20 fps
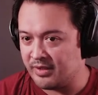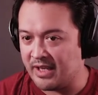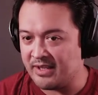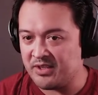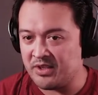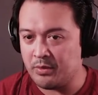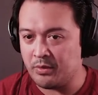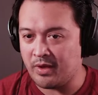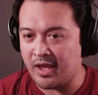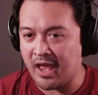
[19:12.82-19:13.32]

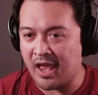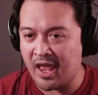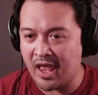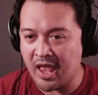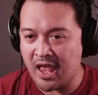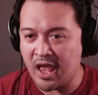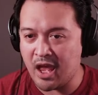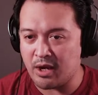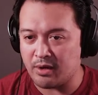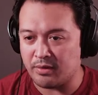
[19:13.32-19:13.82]
Yes, you
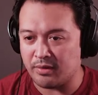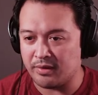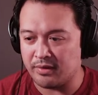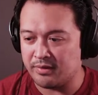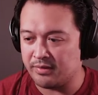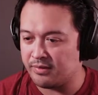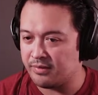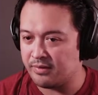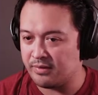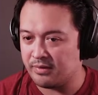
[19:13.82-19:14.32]
can.
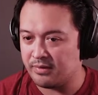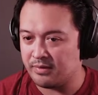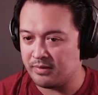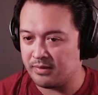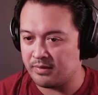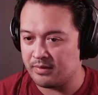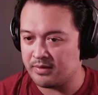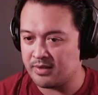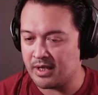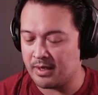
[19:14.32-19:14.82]

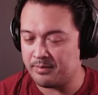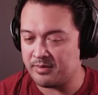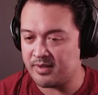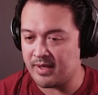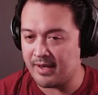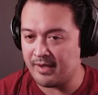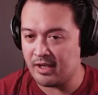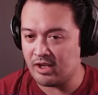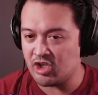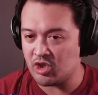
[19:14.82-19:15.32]
Stop
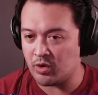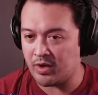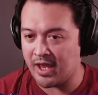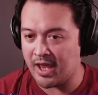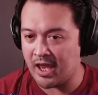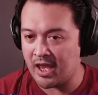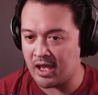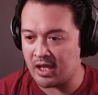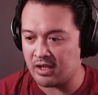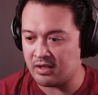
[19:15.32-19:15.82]
saying that you
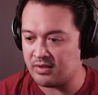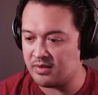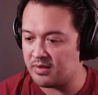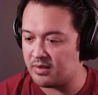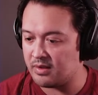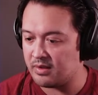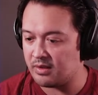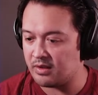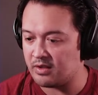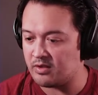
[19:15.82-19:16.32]

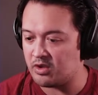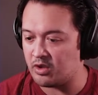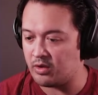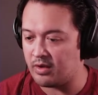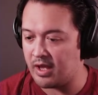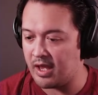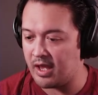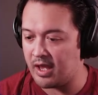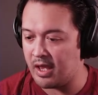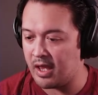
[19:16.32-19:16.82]
can't, because you
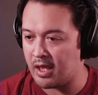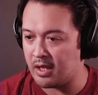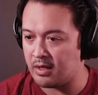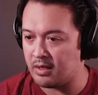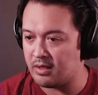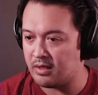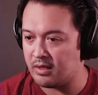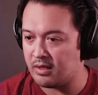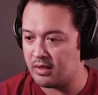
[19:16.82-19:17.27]
can.